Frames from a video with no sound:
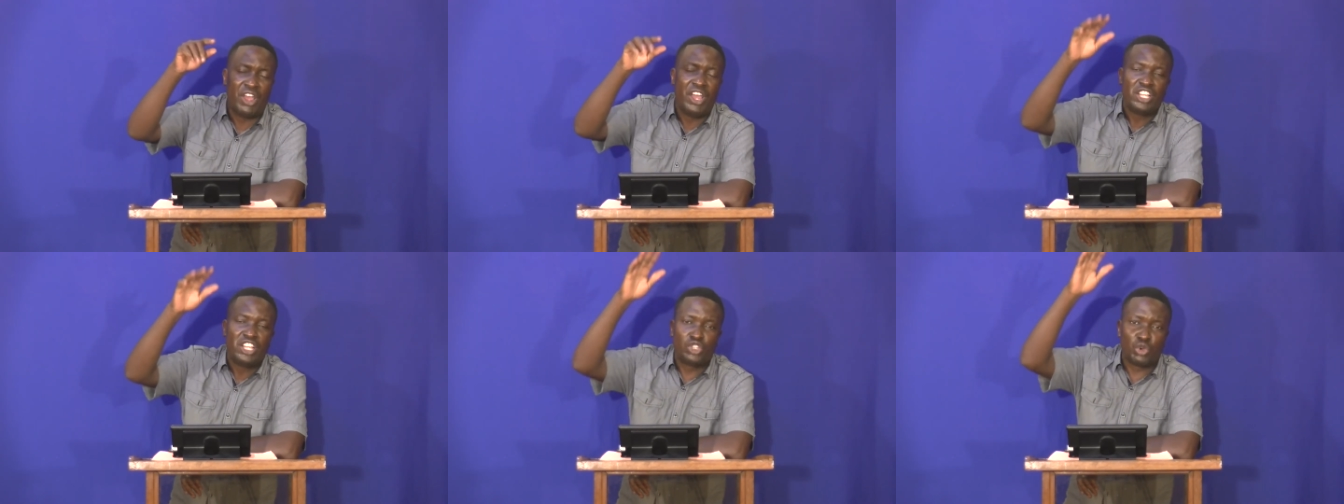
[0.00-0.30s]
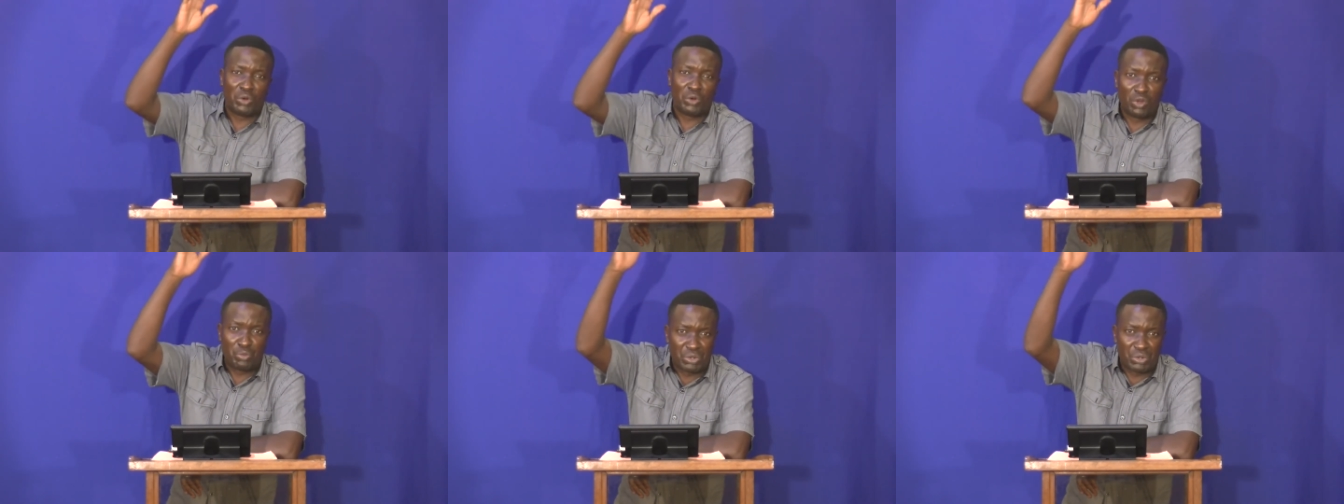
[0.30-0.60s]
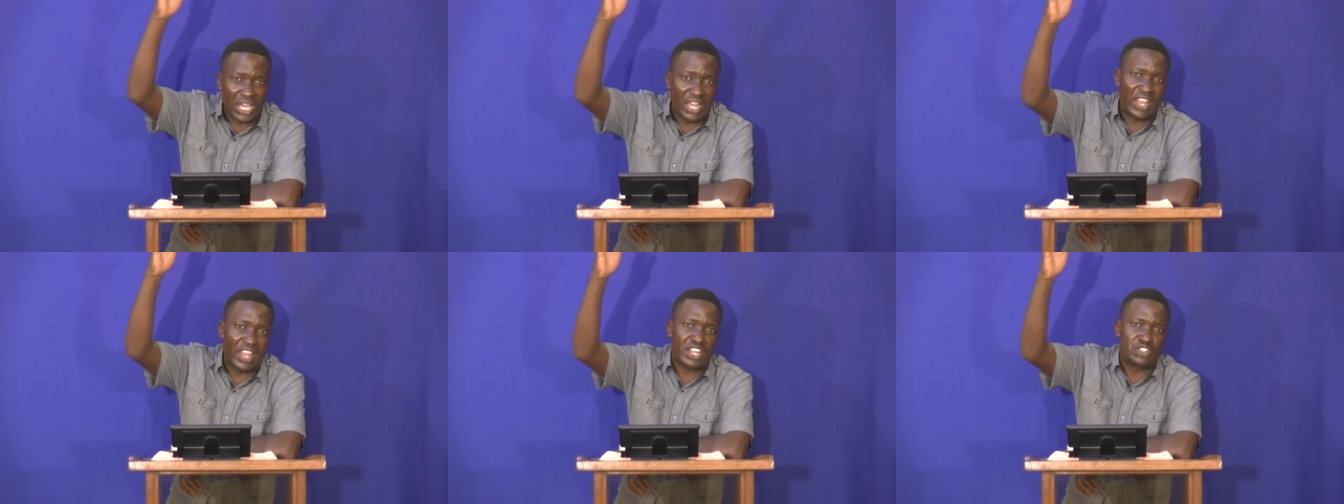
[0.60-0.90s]
you will be
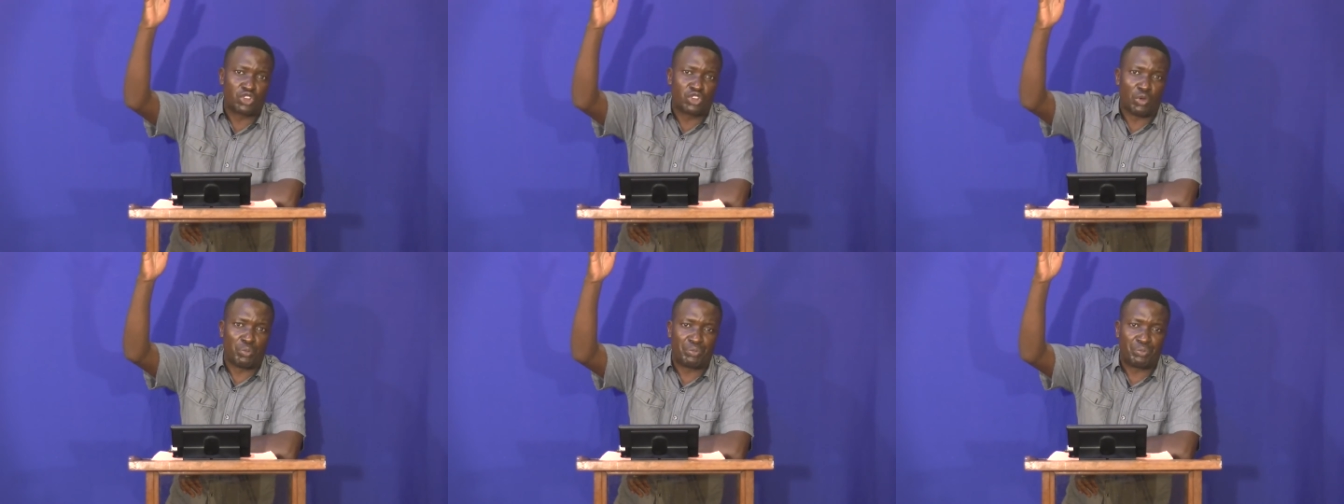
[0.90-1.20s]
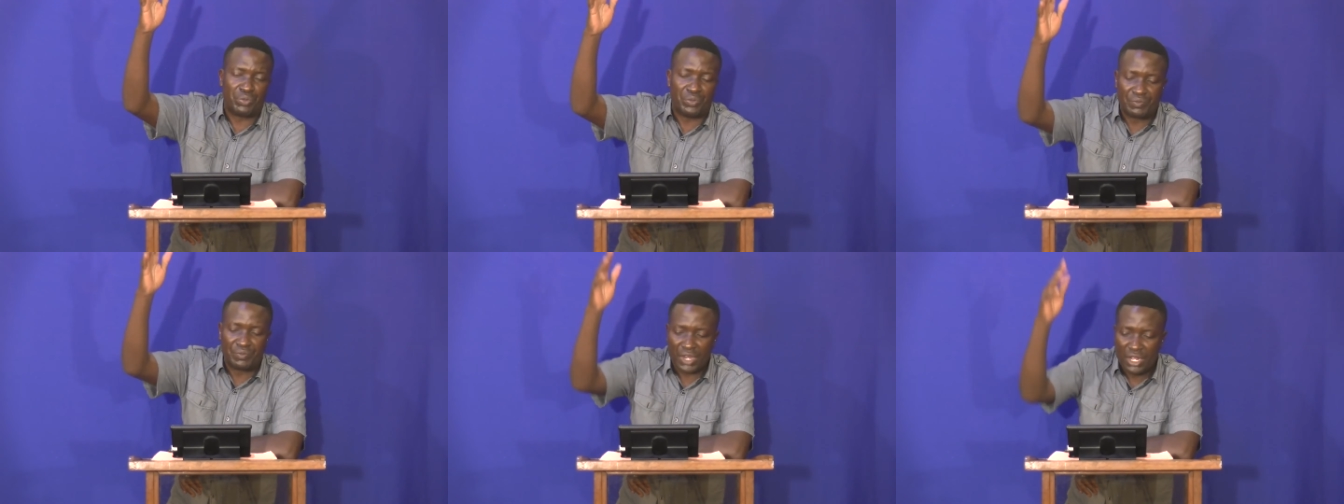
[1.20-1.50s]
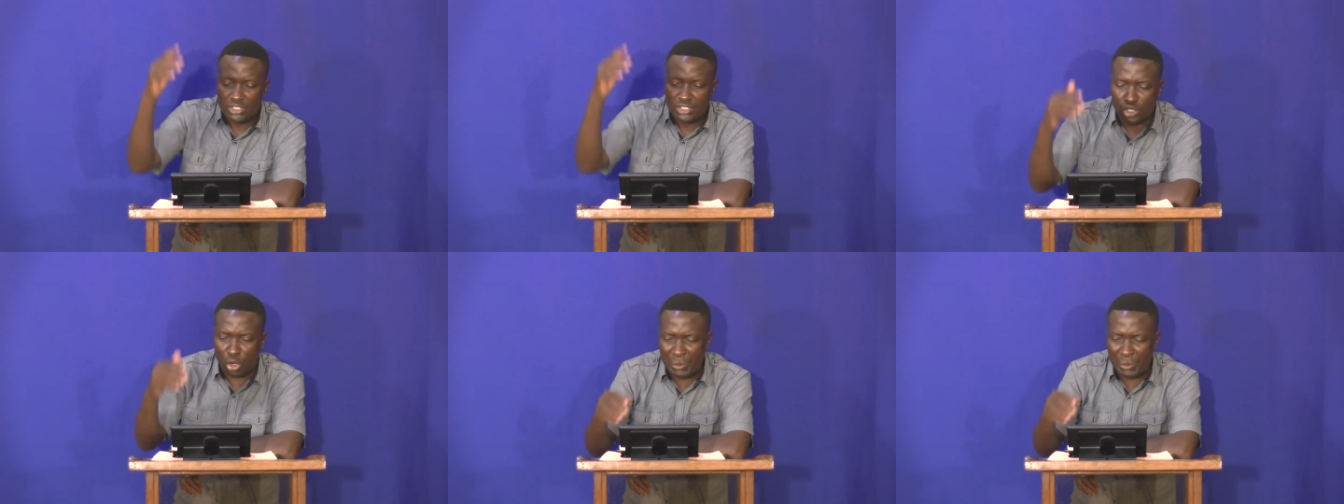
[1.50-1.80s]
at the top.
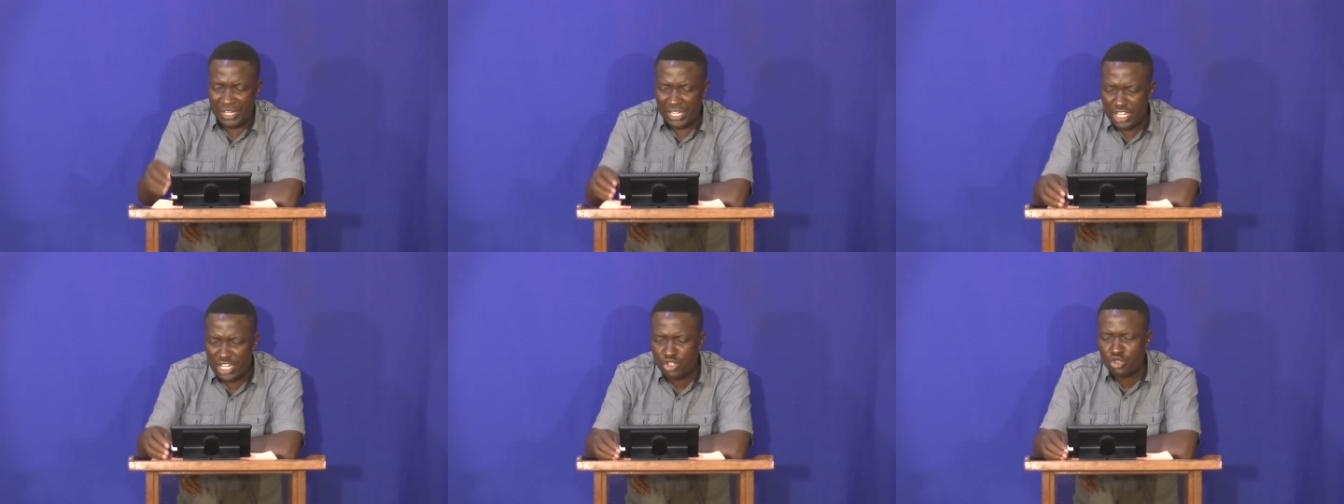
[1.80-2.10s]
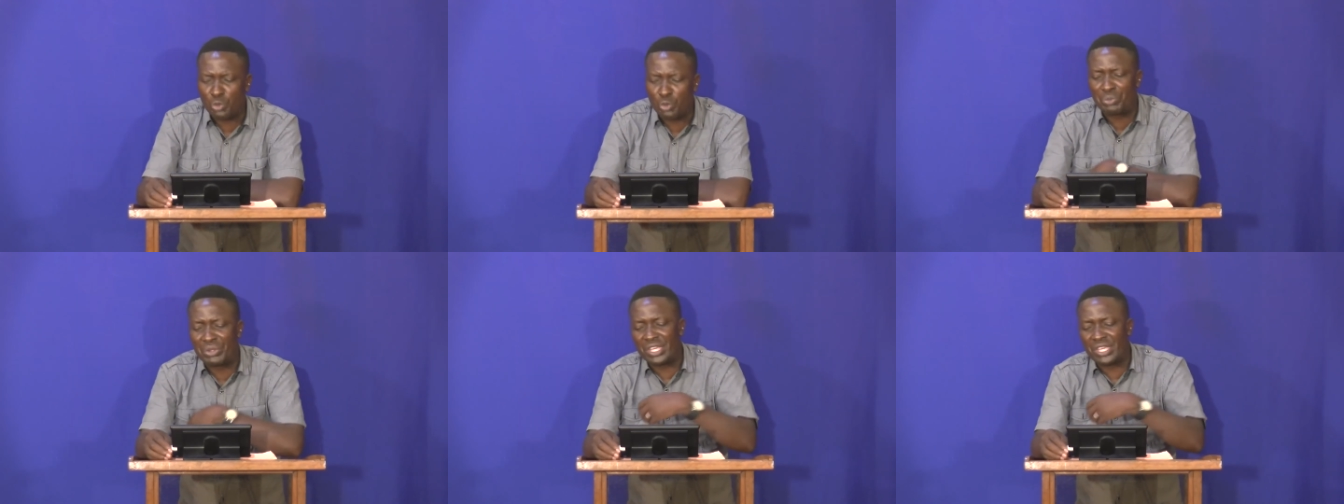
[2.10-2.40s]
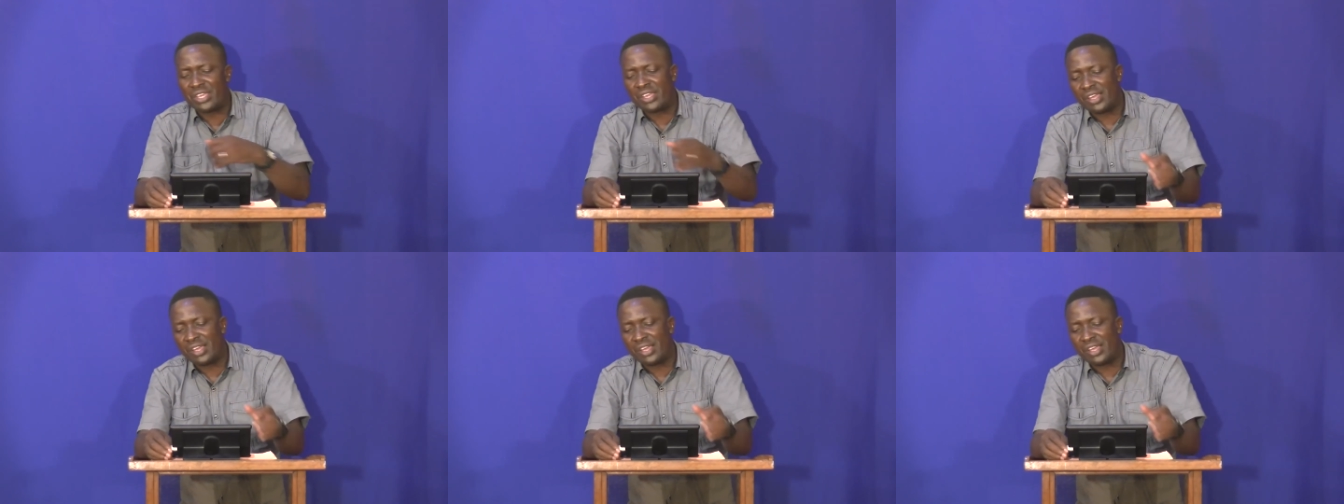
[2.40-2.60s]
So we need to be